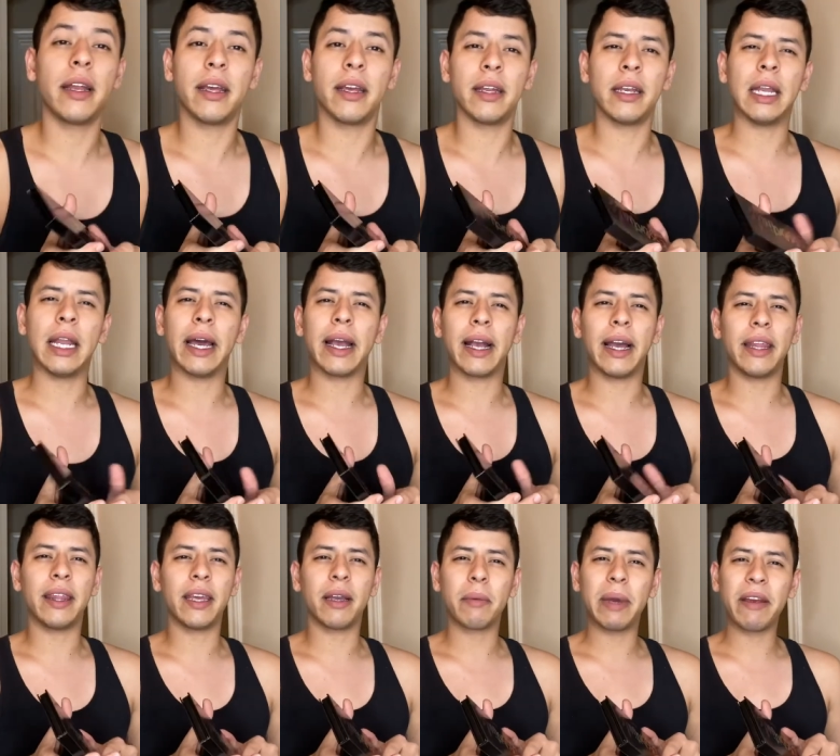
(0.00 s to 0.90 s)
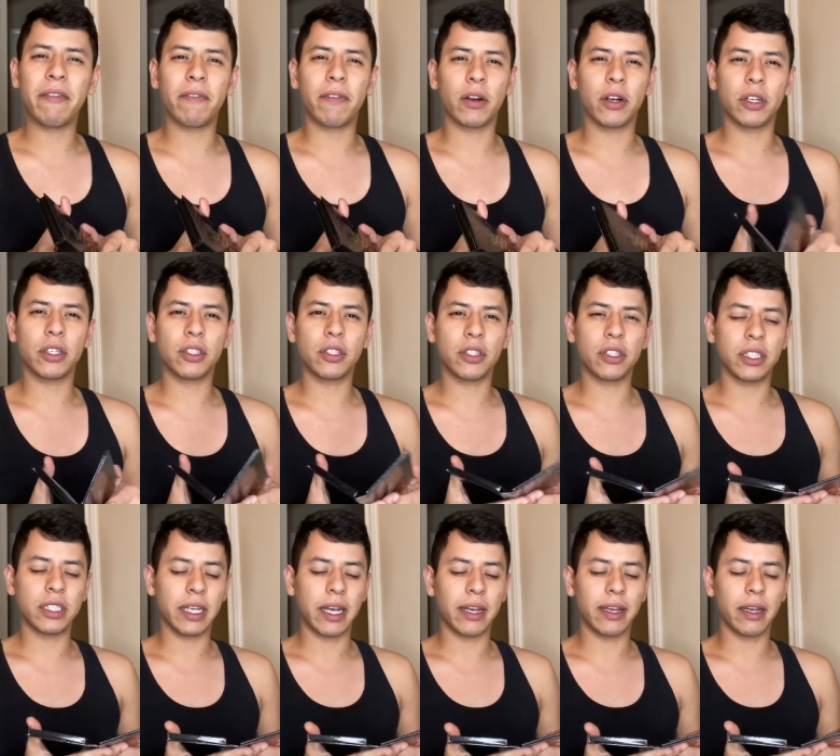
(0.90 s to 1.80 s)
in like, I think my first or
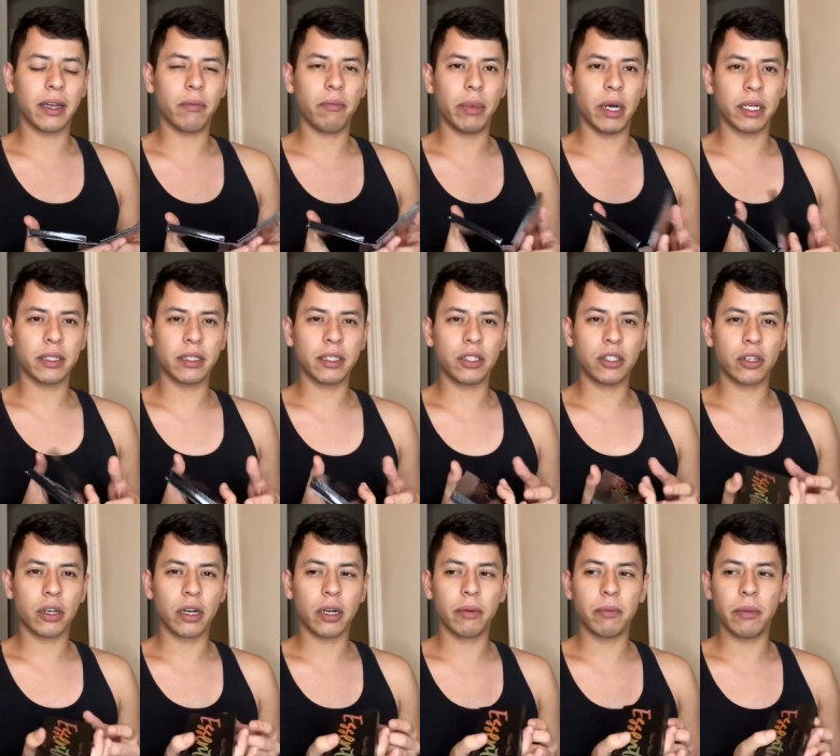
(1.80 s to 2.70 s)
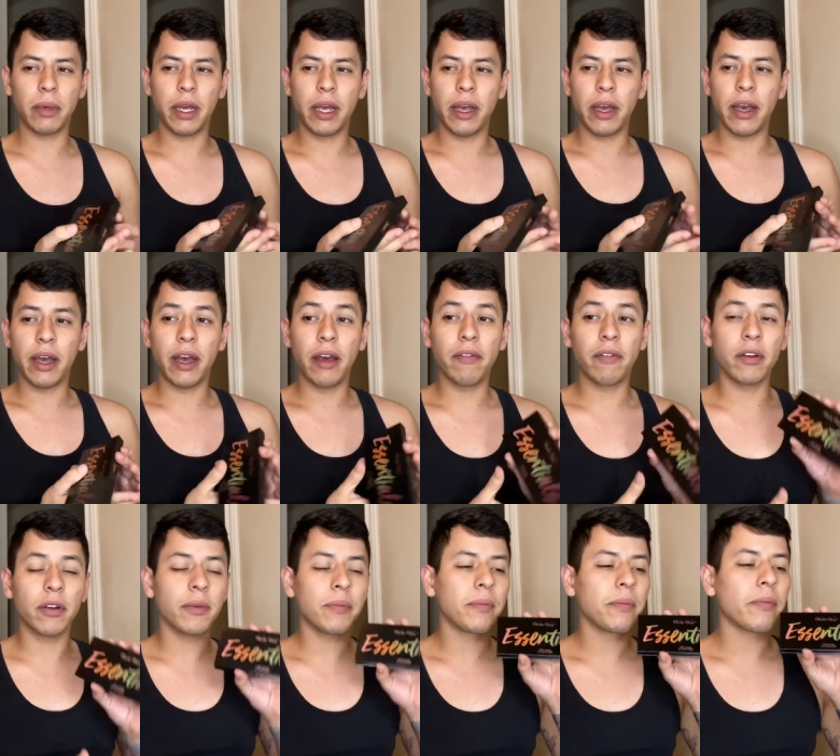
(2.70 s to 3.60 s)
second BoxyCharm
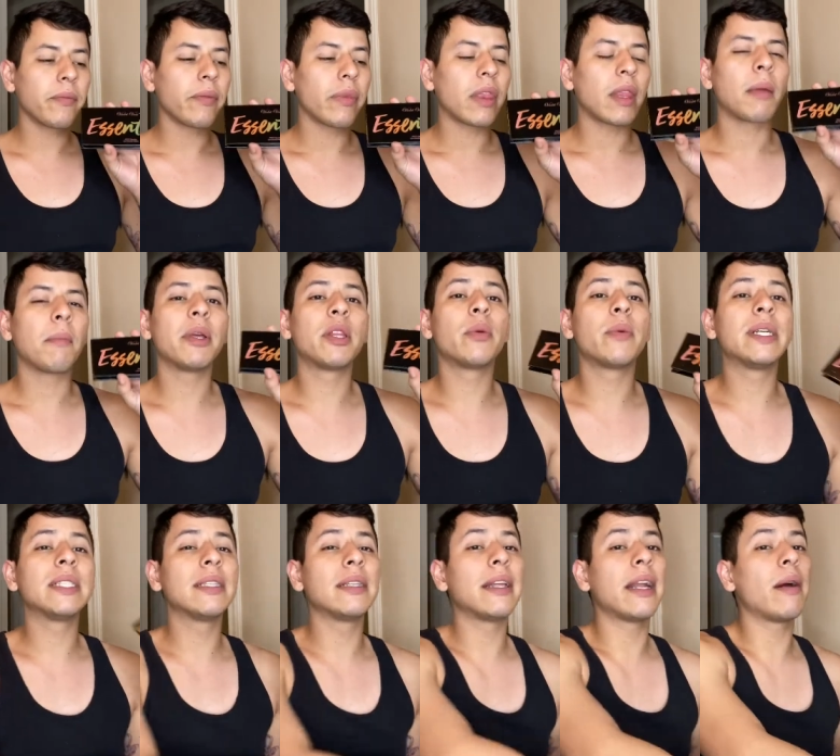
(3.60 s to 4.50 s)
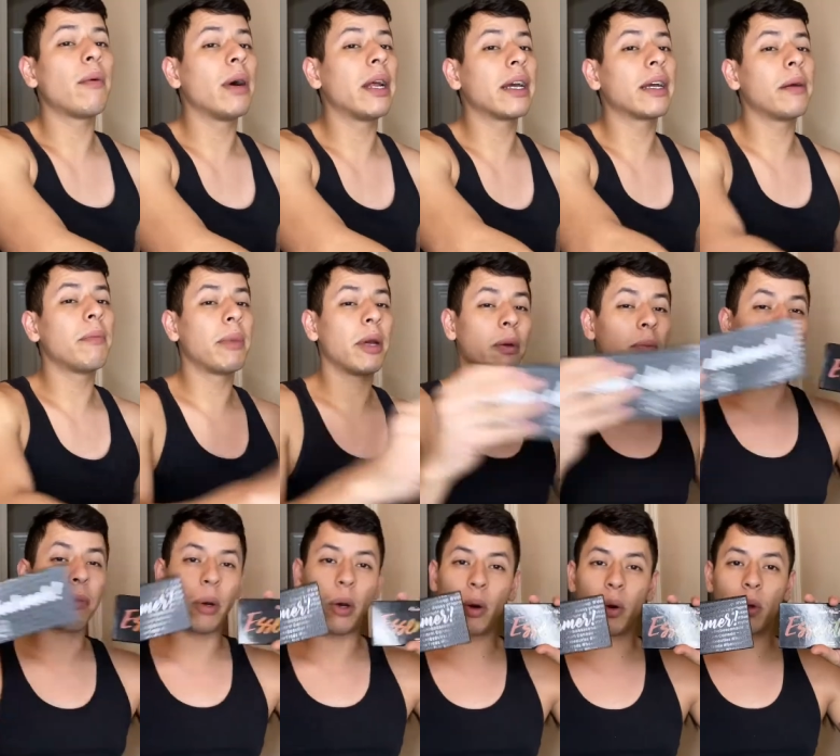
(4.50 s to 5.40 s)
ever. But the reason that I want to compare
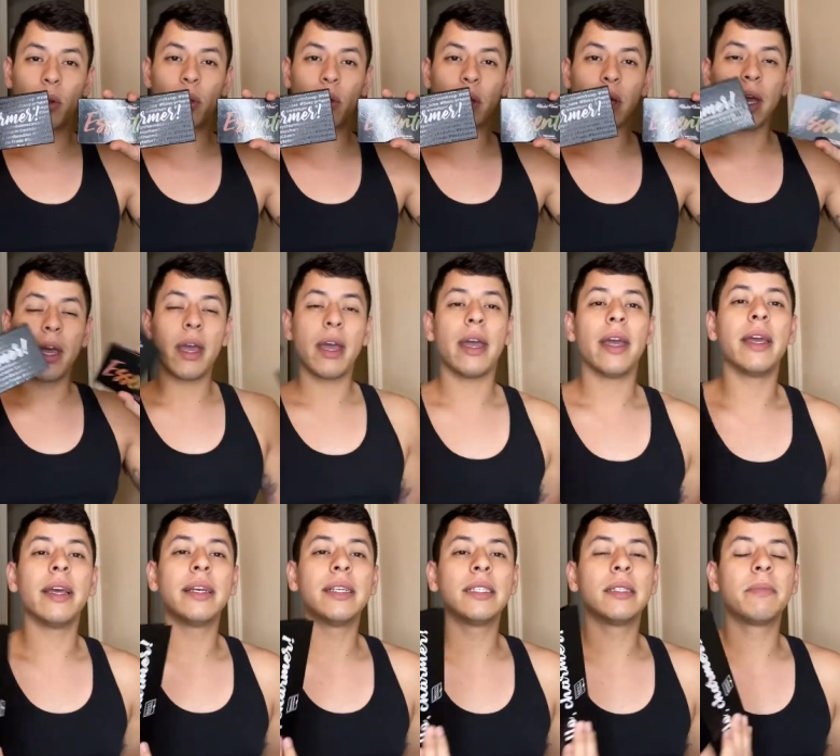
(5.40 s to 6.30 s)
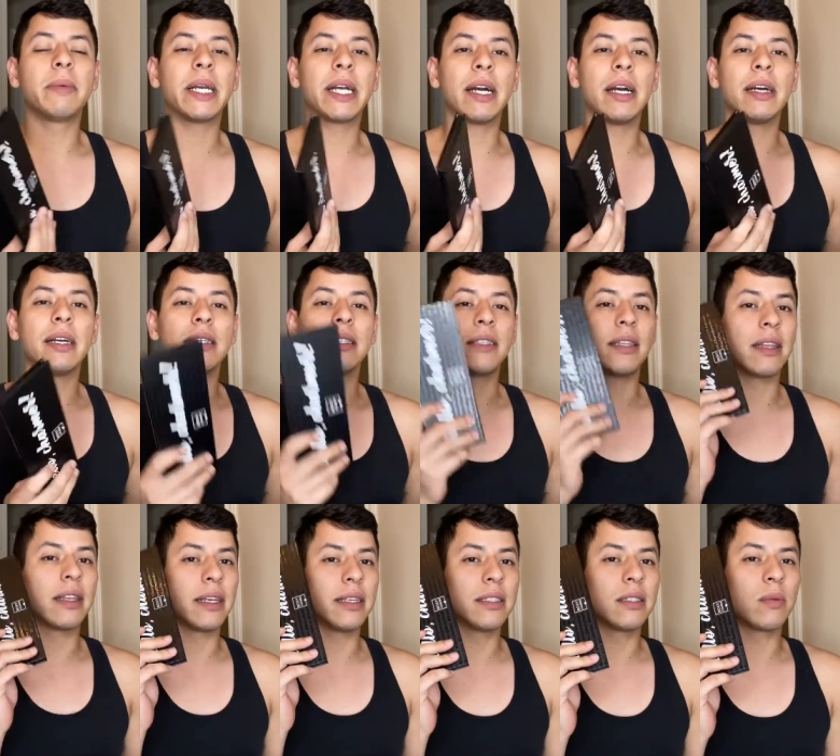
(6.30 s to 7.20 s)
both is because
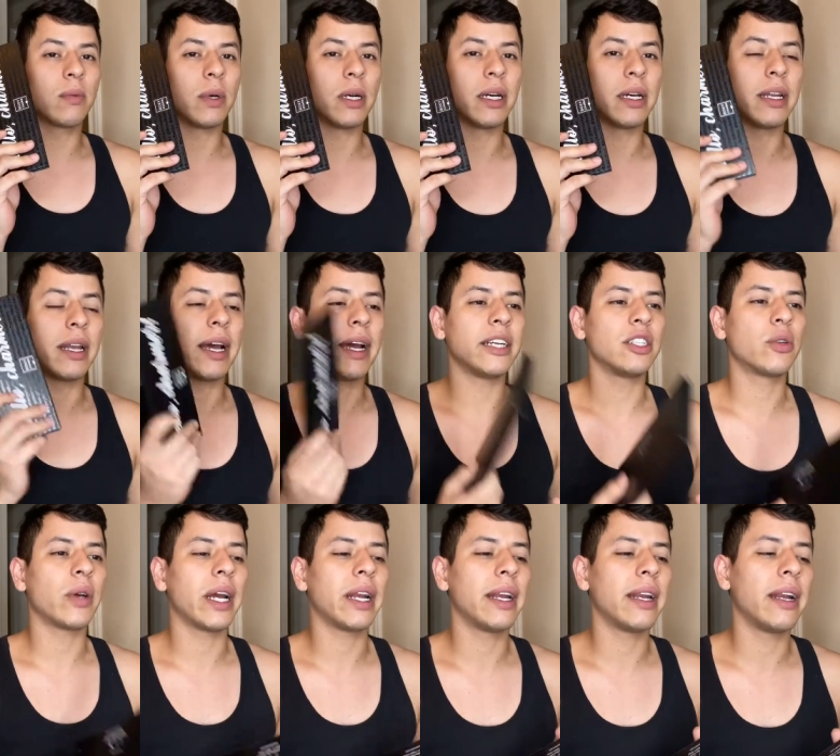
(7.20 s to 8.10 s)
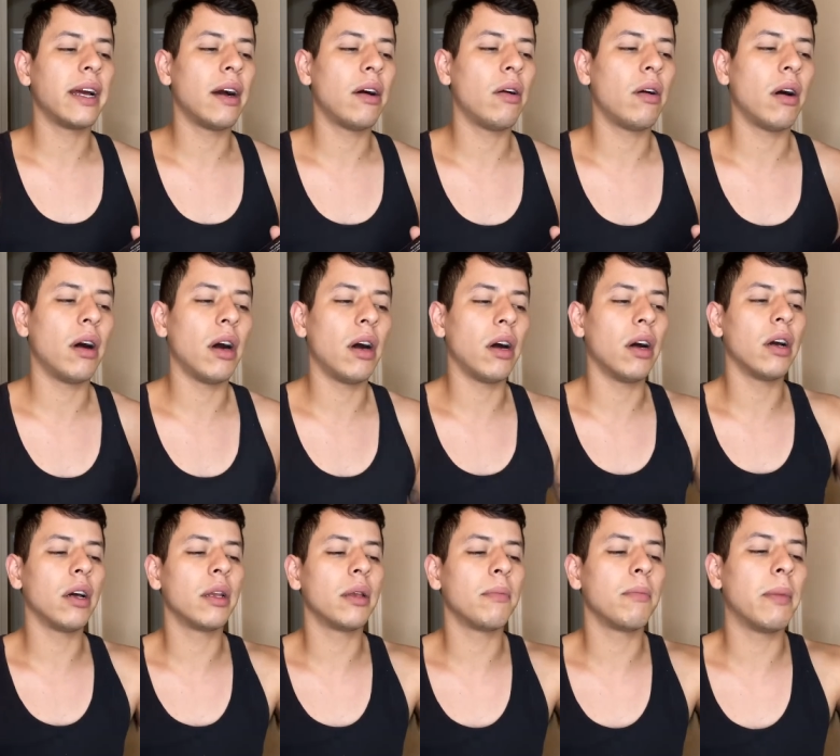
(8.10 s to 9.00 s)
this one, I tried it out
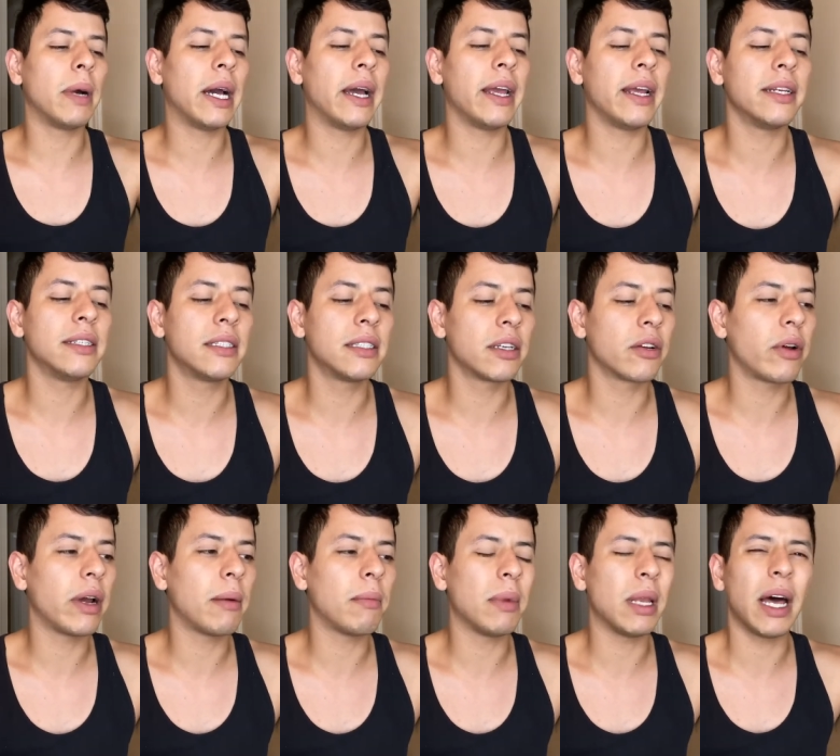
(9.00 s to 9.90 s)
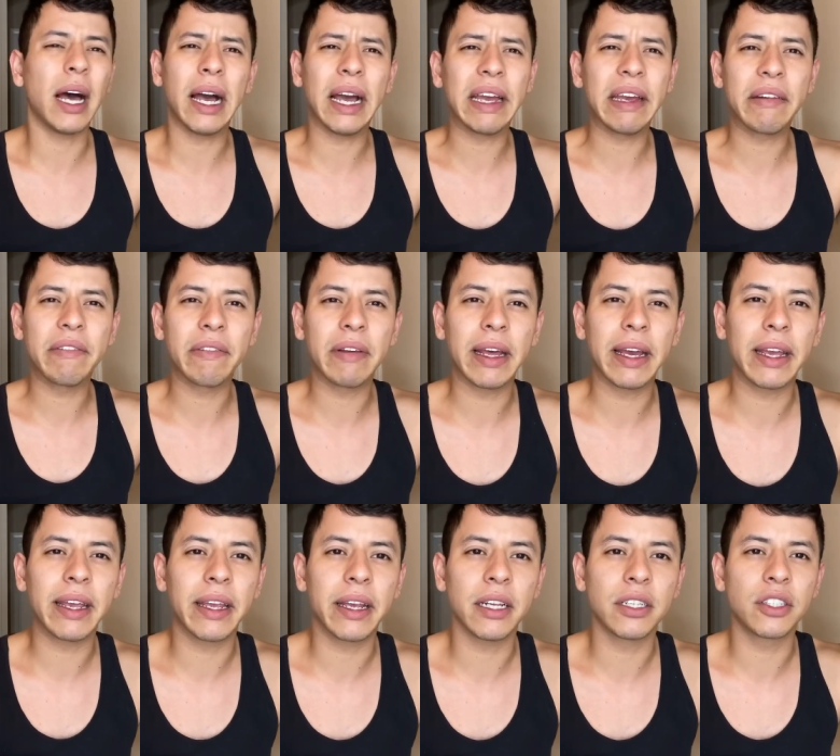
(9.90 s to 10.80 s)
on my Instagram live
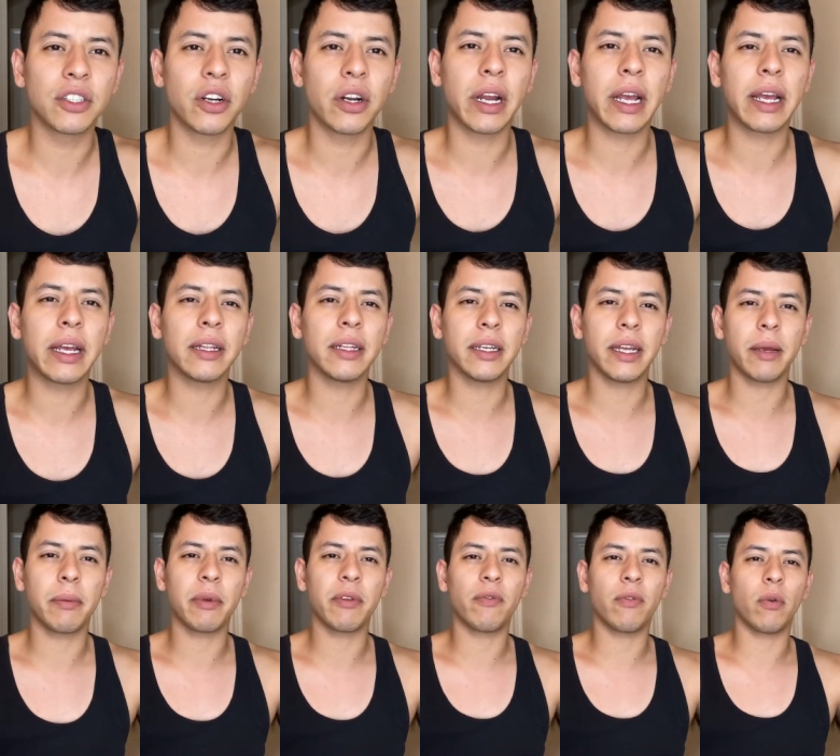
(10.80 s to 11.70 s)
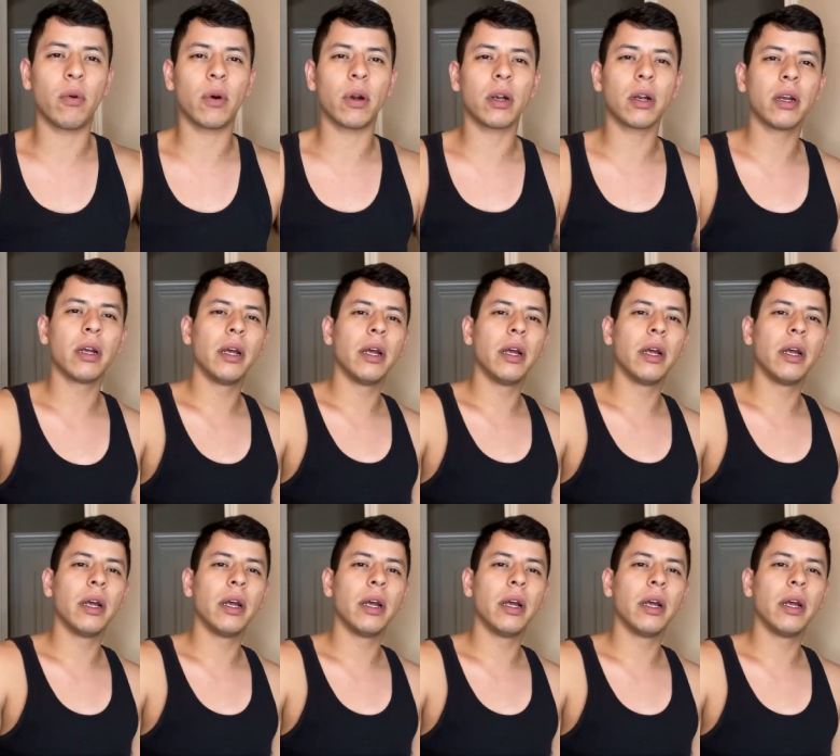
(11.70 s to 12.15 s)
like yesterday and the day before.